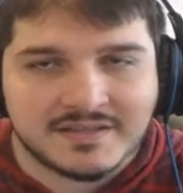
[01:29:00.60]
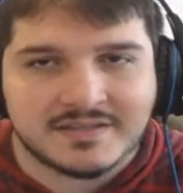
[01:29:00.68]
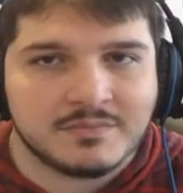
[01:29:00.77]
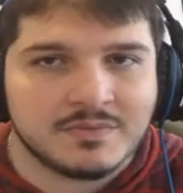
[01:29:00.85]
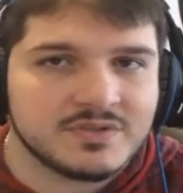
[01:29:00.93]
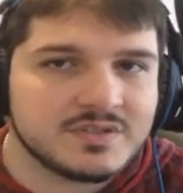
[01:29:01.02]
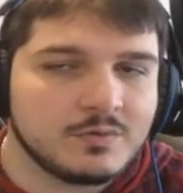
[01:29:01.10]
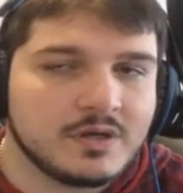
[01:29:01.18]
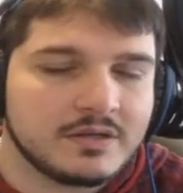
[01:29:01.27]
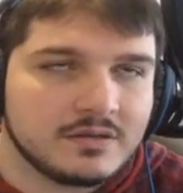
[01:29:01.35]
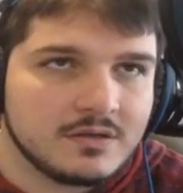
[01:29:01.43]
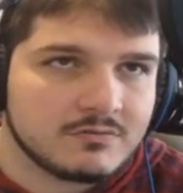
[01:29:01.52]
similar to
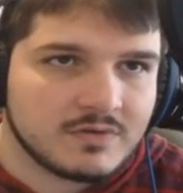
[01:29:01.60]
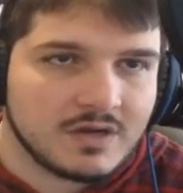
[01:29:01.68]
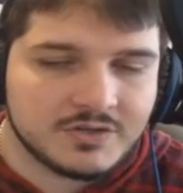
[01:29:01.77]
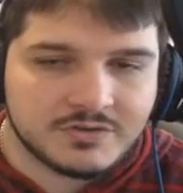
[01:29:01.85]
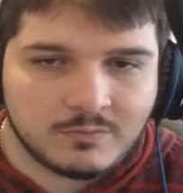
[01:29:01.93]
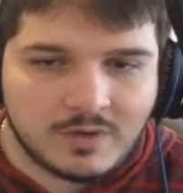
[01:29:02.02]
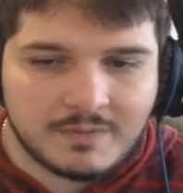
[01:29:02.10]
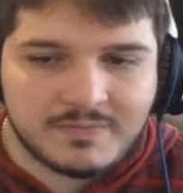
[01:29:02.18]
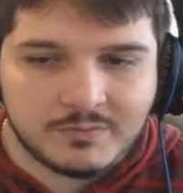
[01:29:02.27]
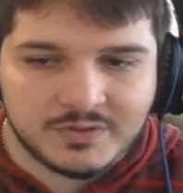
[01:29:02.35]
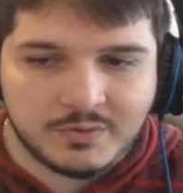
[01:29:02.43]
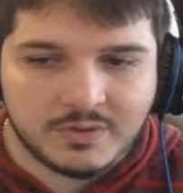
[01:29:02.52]
what Roger and
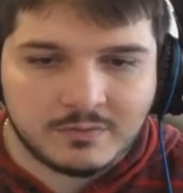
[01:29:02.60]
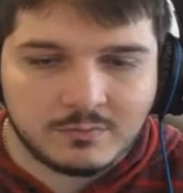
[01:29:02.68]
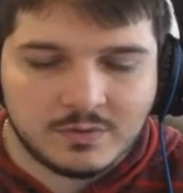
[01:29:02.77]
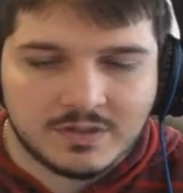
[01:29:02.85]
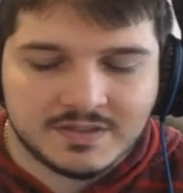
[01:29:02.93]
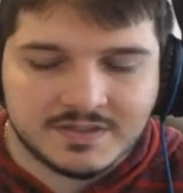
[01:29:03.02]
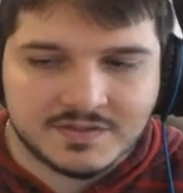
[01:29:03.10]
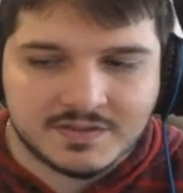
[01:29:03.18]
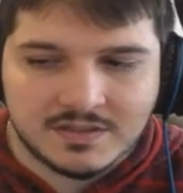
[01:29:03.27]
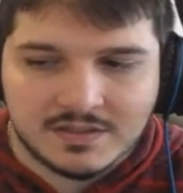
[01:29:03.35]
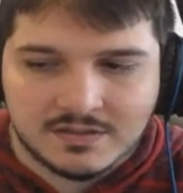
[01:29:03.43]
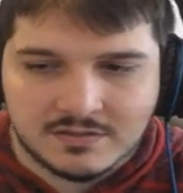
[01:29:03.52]
Whitebeard were doing was
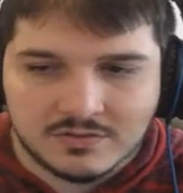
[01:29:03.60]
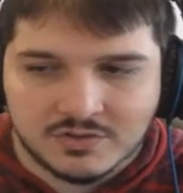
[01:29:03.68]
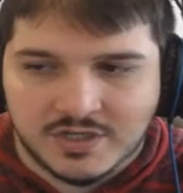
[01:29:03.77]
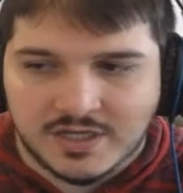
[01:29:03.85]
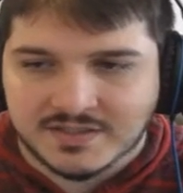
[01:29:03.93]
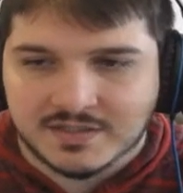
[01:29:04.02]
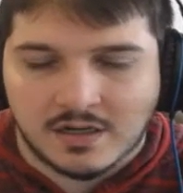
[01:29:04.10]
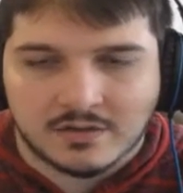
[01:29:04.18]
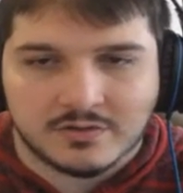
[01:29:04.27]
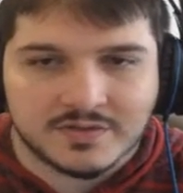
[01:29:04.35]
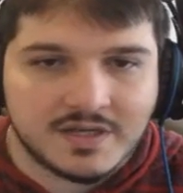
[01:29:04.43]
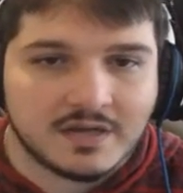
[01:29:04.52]
just
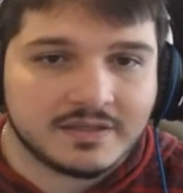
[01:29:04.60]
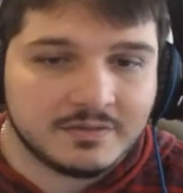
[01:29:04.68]
Conqueror's Haki.